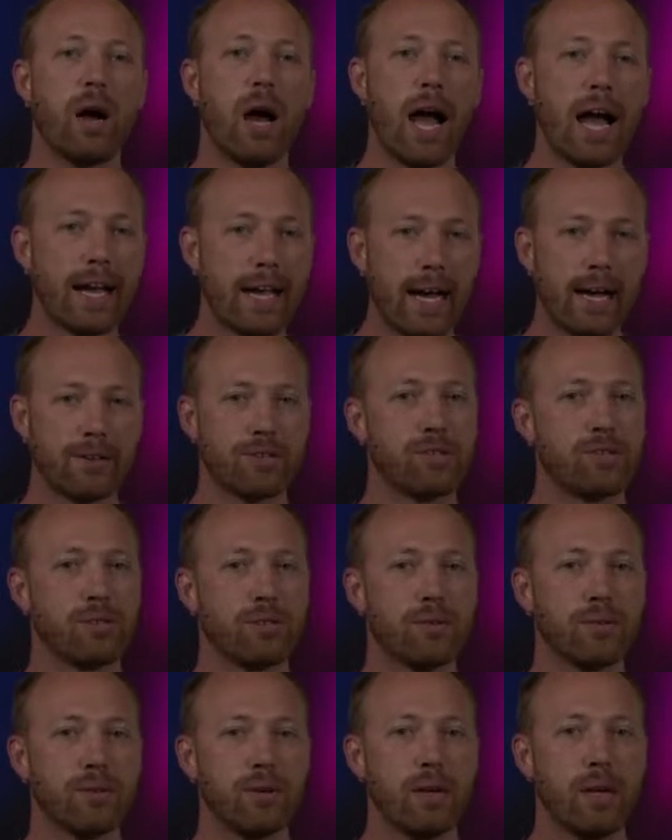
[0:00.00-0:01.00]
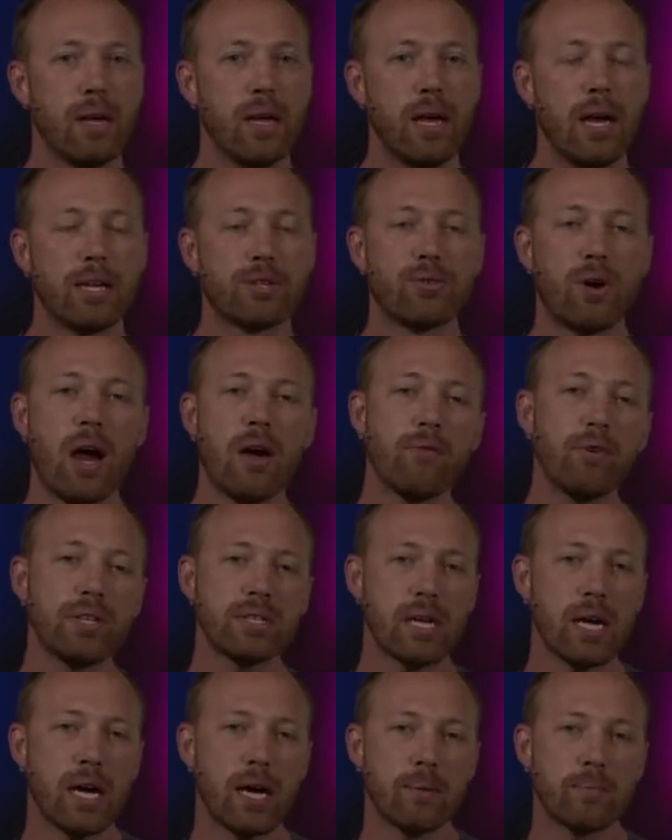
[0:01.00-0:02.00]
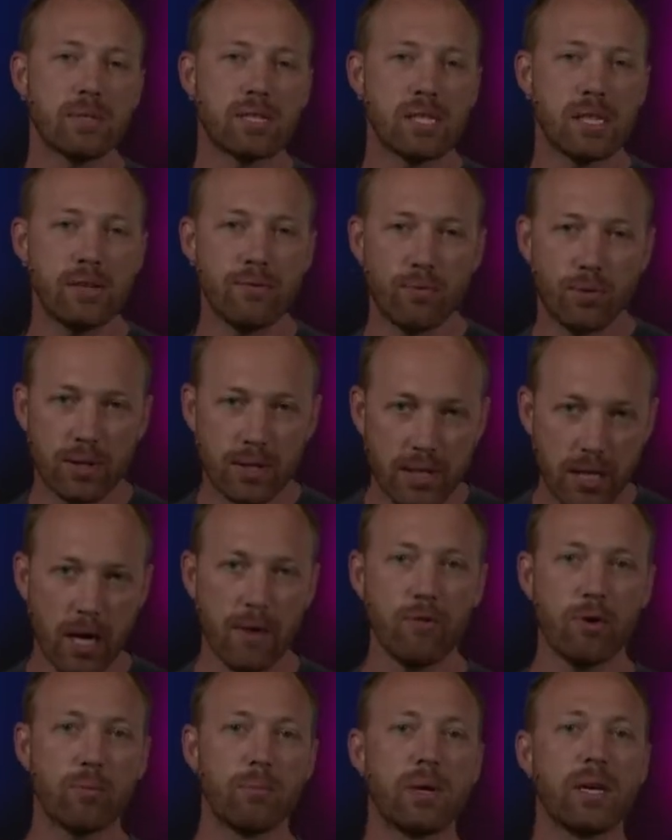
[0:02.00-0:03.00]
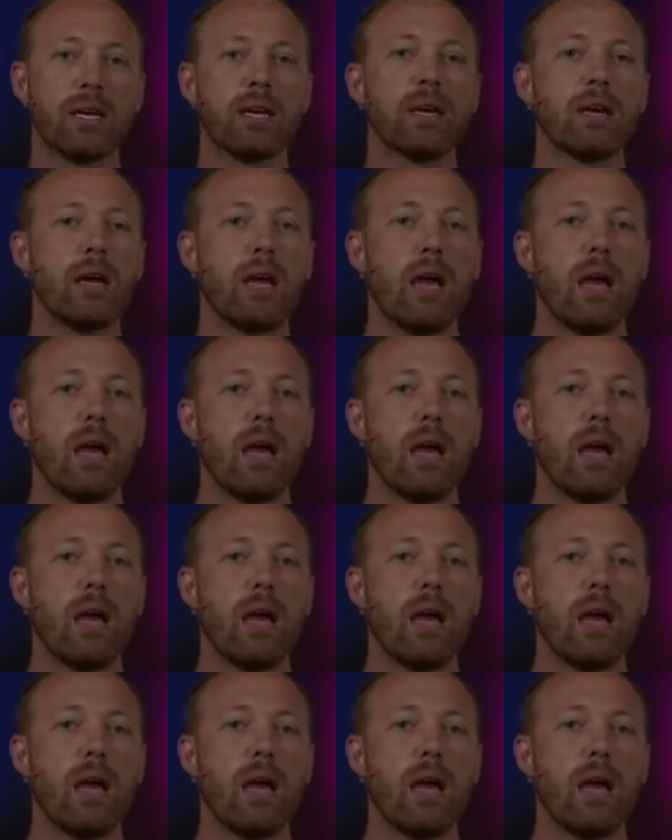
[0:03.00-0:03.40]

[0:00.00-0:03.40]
I got you. And so every time Steve would cover me,